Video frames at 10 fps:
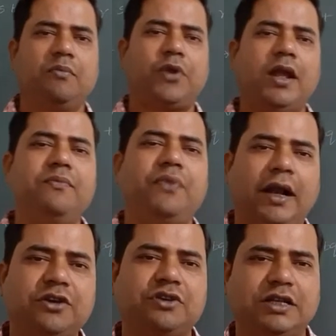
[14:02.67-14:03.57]
prime
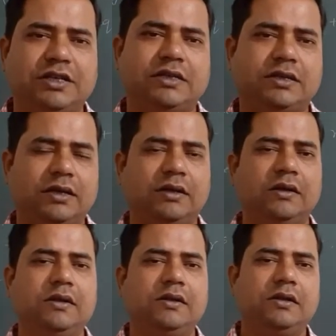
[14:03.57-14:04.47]
factorization.
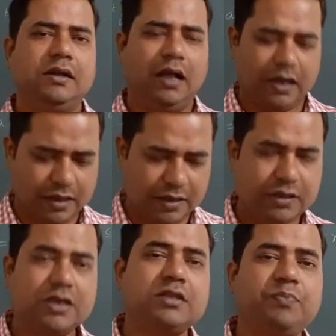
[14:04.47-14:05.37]
In
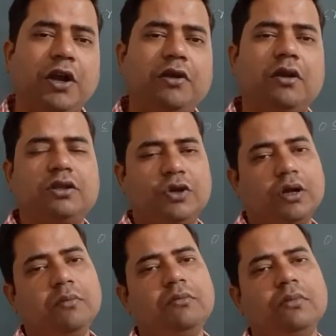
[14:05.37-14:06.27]
this particular
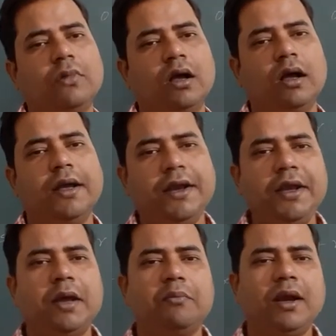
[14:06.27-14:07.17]
theorem,
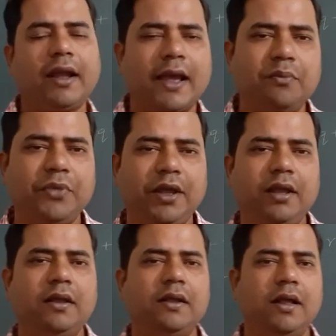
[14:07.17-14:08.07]
any
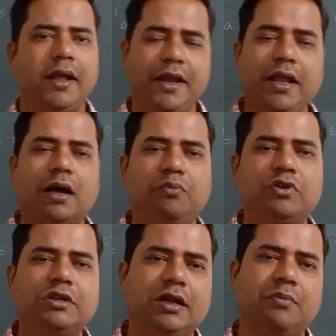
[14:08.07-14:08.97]

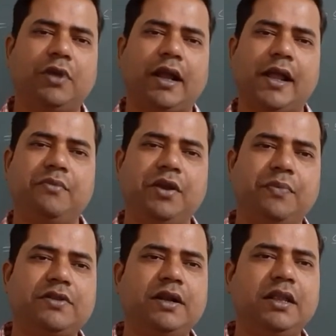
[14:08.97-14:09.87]
composite number can be
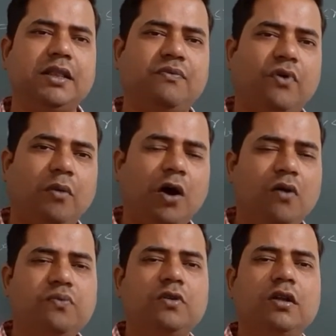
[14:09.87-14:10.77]
represented in the form
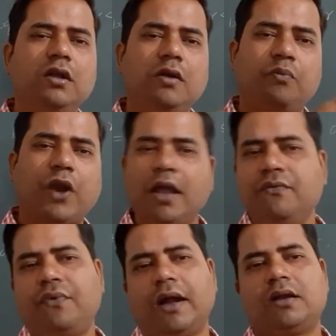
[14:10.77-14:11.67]
of
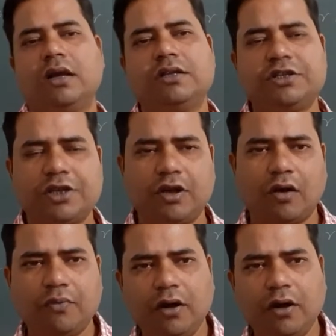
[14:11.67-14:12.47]
prime factorization of